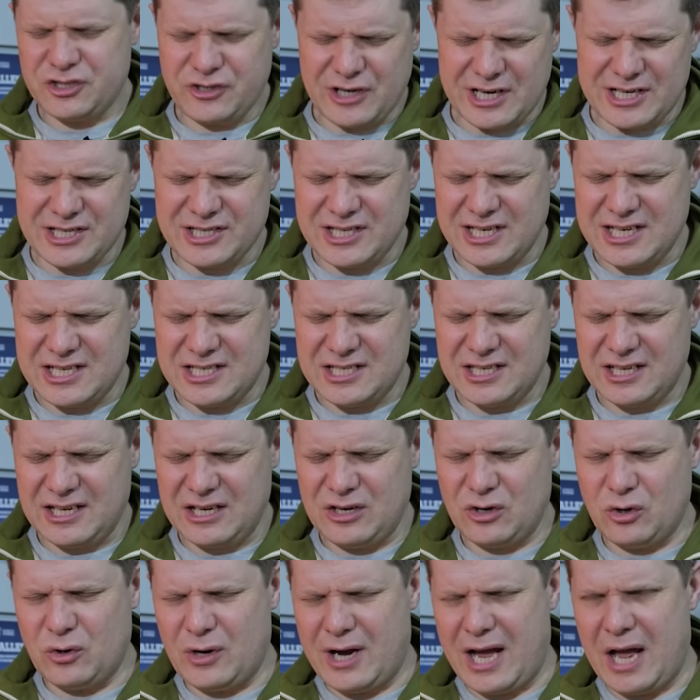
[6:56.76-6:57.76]
stress
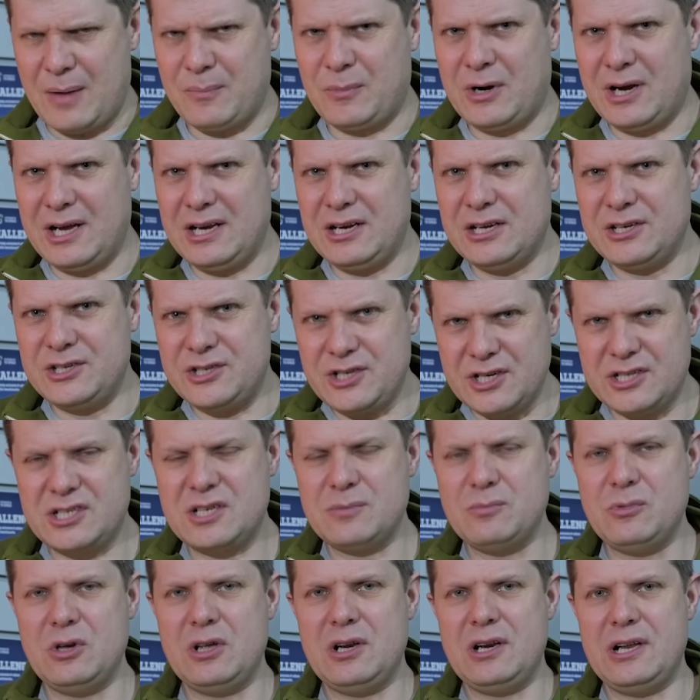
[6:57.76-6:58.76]
eating or am I
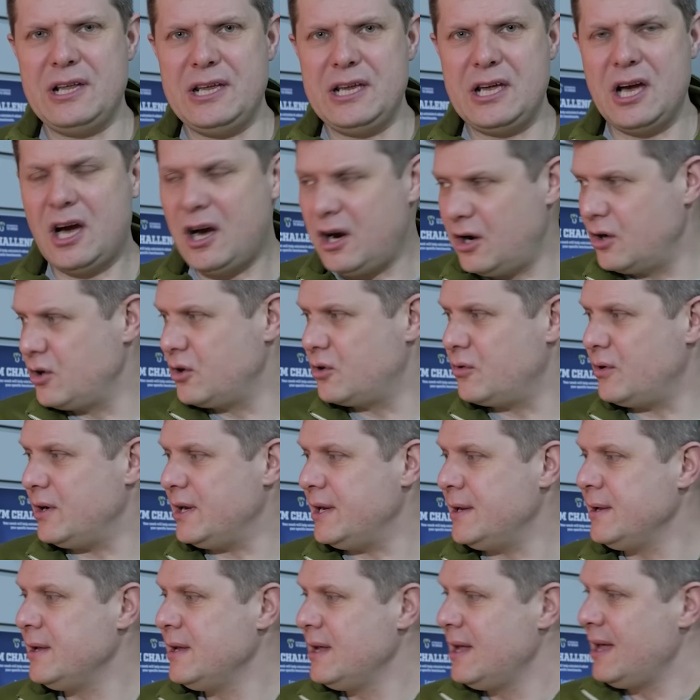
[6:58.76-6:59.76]
legitimately
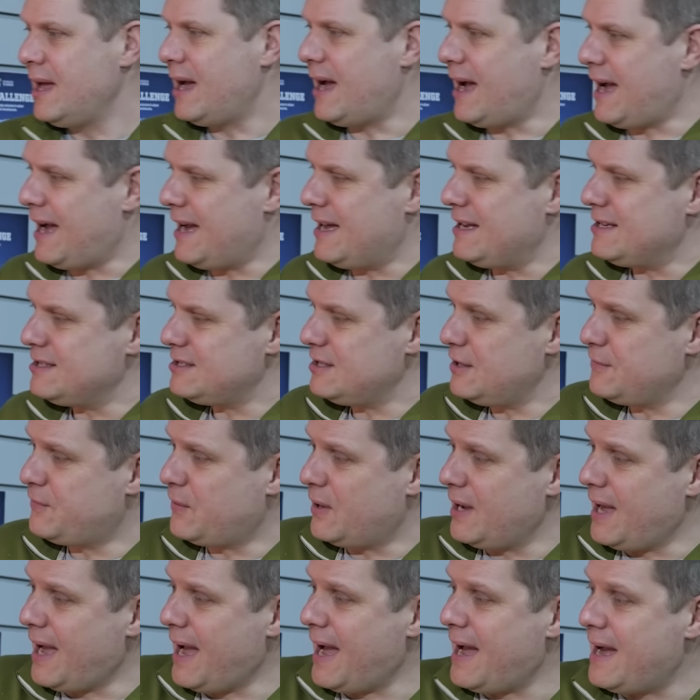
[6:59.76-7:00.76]
hungry? And if
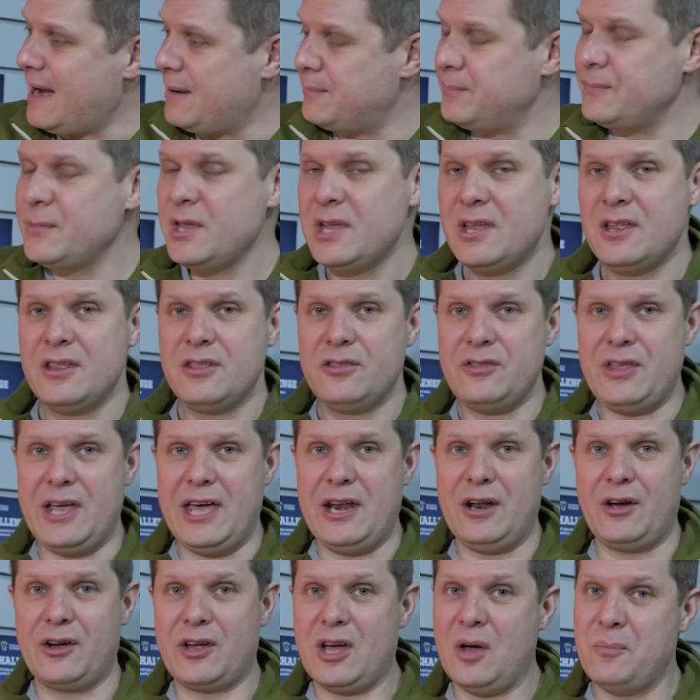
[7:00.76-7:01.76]
I am,
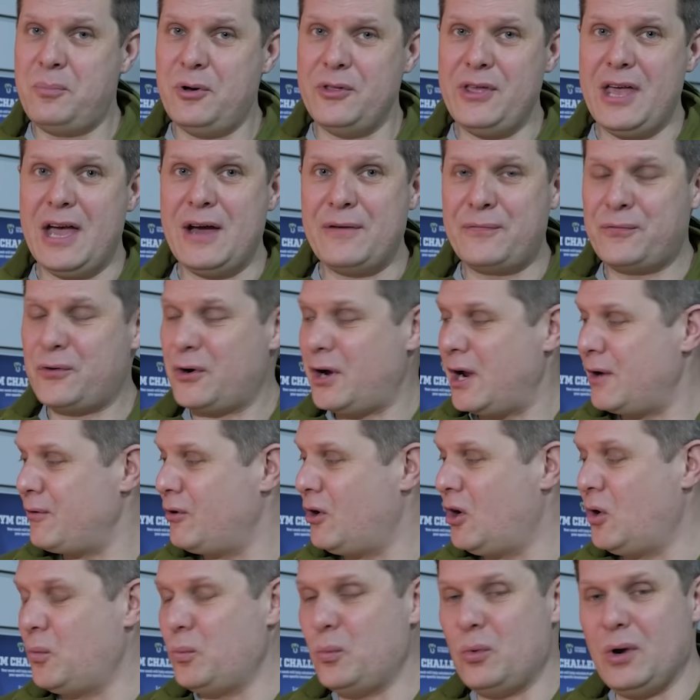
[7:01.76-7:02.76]
then I'll go and put the air fryer
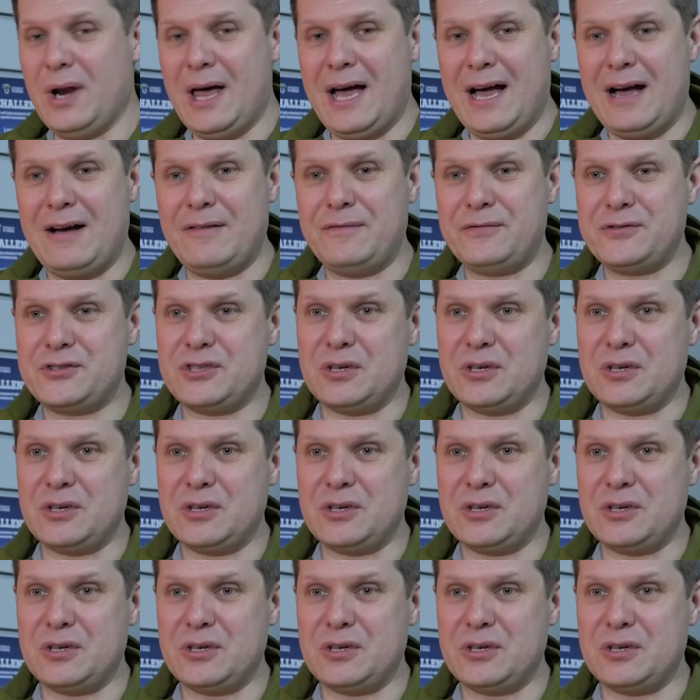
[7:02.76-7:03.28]
on. We'll have